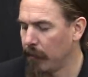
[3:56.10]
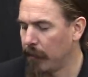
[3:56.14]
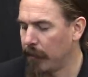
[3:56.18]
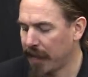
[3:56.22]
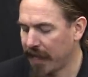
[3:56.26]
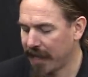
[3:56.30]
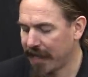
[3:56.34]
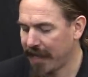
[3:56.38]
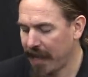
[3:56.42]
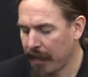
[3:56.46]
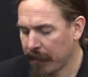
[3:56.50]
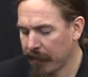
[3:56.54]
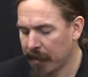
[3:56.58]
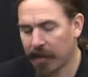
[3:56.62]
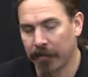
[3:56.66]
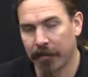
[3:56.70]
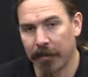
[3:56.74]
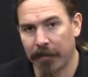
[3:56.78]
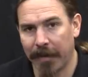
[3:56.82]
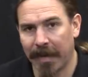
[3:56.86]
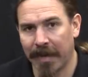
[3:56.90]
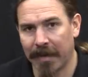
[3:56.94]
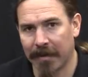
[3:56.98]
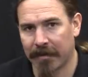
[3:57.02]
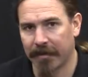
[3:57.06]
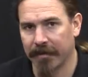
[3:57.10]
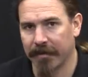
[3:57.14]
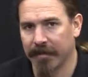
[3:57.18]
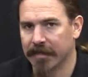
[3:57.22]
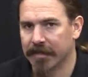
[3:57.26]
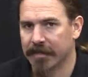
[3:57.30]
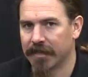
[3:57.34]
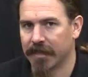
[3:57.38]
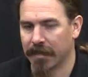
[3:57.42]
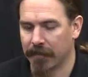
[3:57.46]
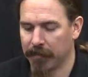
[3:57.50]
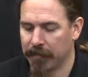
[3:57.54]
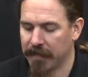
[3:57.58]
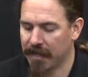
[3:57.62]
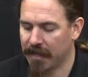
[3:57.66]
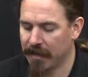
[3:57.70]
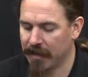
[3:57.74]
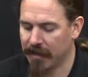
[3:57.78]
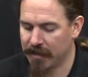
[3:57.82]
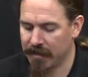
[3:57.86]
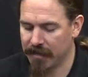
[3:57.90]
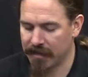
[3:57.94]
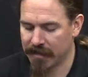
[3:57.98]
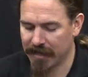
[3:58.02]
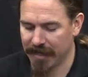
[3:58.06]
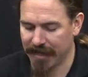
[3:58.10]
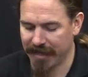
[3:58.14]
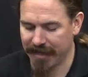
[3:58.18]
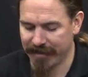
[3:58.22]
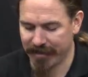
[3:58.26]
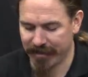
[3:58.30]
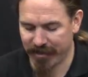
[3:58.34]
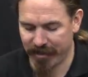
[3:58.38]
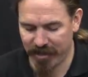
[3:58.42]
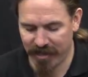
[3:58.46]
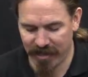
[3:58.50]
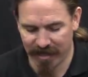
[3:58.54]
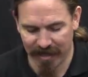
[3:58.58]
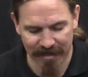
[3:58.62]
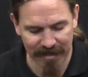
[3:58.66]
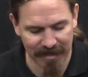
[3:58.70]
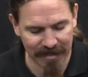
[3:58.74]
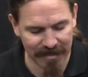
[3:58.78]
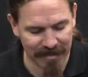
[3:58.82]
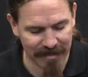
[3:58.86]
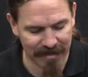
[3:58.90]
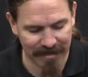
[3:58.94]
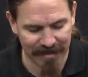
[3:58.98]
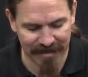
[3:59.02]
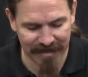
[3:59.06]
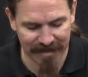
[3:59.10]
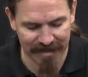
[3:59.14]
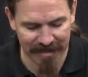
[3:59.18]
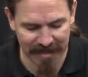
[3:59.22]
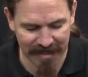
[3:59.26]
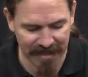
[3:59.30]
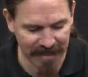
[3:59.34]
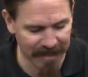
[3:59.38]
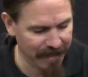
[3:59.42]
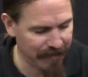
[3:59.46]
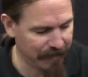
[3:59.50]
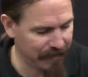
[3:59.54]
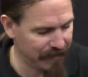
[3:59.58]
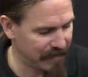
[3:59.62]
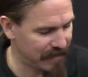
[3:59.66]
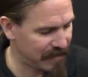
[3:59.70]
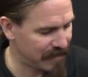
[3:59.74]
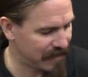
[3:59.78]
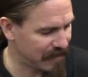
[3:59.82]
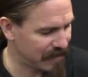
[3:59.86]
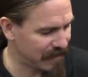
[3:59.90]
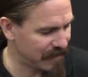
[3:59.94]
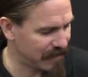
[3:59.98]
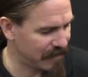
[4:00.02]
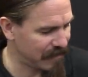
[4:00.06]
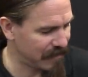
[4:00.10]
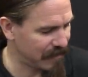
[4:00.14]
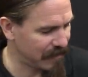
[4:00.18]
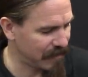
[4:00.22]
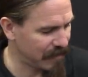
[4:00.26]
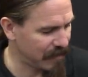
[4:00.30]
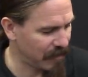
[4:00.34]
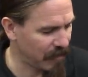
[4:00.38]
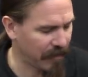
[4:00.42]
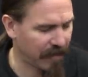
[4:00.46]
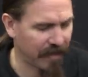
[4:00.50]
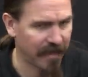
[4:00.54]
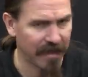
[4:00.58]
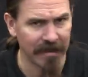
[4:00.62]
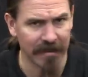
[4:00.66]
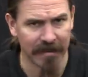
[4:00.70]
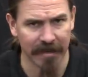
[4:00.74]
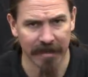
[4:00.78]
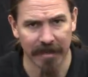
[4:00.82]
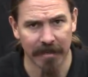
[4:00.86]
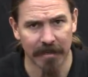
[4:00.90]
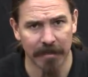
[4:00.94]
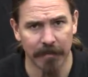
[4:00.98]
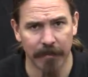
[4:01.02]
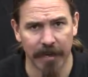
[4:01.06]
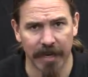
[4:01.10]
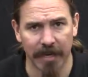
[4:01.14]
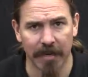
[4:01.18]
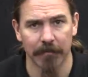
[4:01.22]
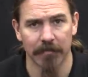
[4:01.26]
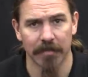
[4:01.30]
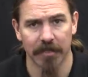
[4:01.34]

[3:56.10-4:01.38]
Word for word: But I kept coming back to this thing because it just seems authentic to me.